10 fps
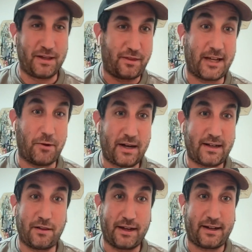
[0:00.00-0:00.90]
Then it's
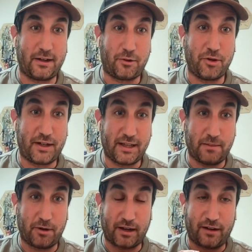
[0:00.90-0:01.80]
direct and they can
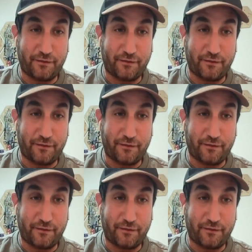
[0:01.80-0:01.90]
communicate